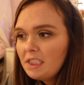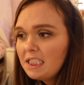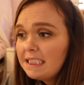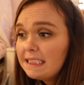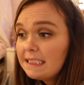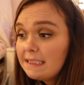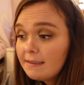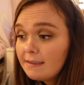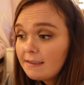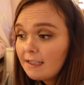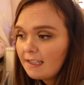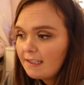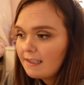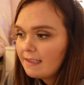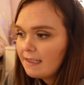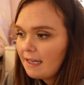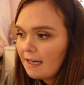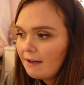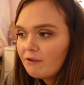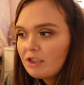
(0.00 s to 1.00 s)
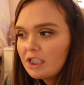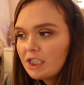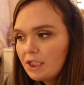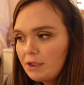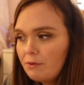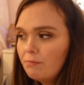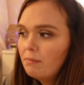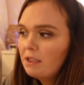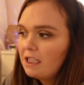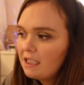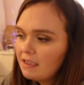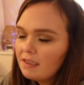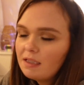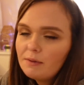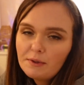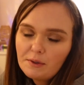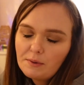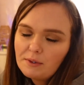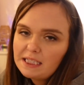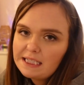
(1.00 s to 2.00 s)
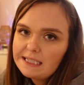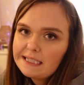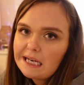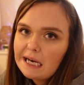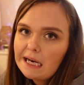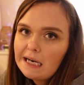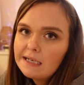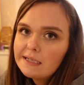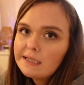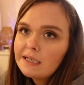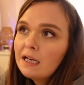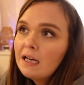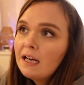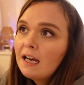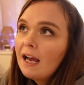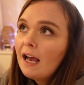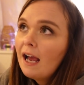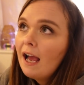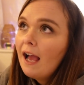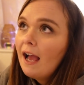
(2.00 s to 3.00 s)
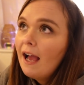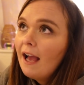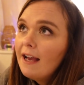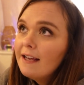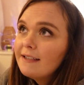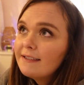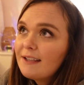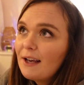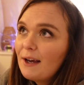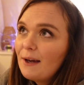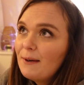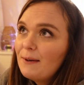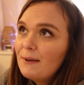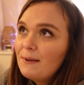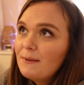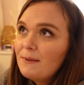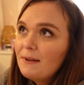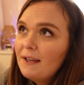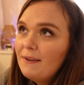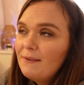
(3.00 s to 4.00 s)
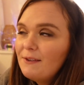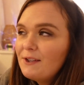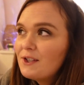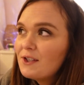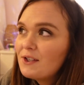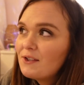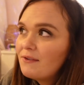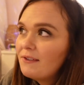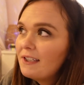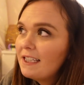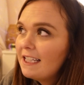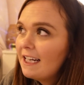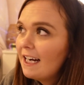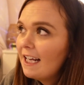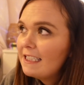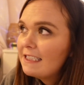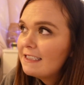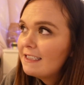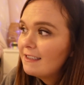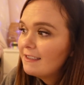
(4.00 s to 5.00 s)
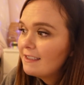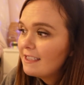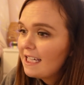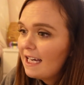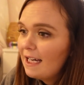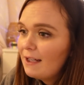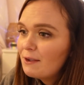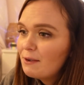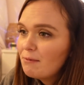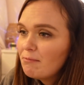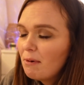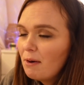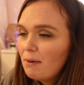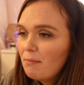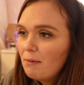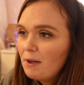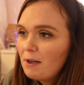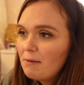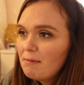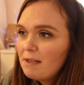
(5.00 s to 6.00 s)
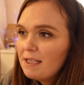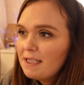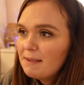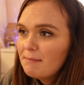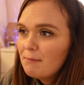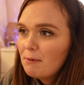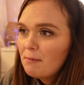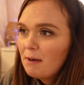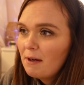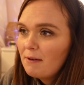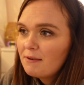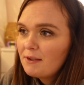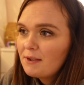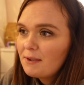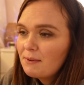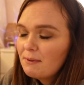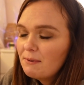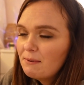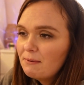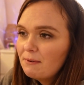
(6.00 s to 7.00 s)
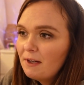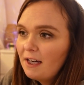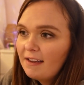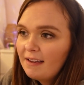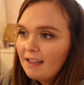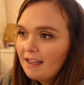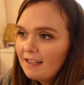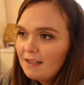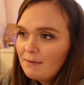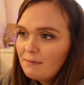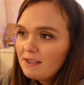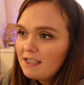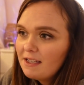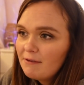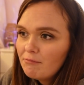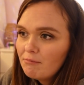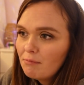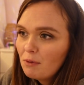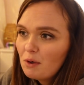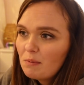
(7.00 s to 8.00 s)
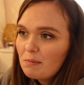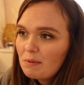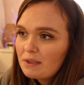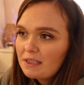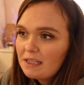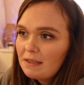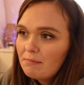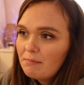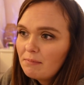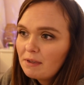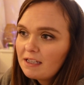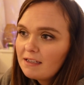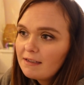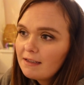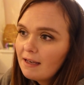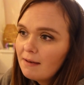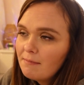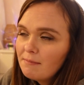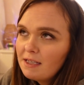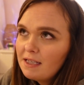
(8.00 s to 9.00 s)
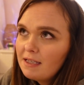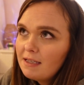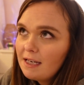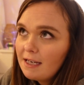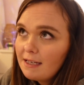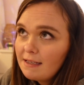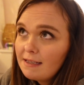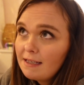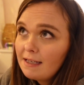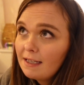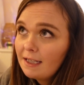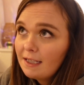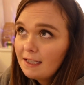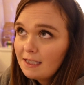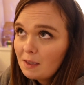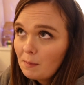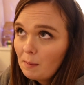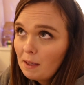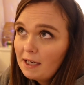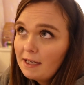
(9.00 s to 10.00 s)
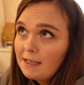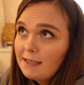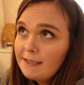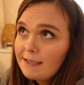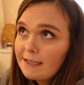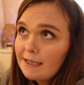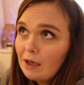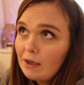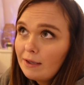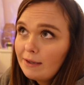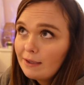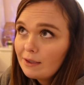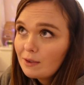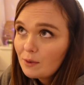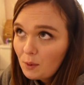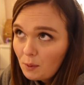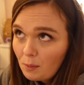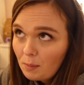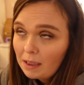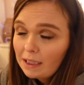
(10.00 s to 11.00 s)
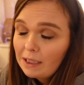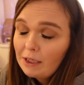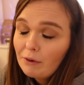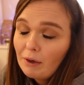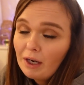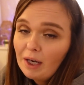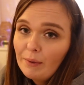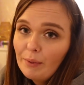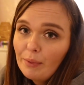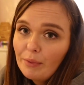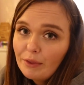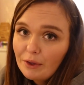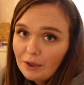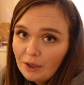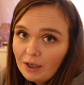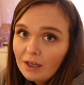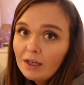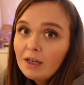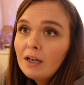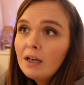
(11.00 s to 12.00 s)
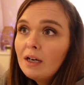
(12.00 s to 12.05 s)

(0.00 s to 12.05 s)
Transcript: since Saturday afternoon because he was with his dad. So it was just a really nice thing to catch up on when I picked him up after school. And then he was even more buzzing because him and Daisy had conspired in the school playground that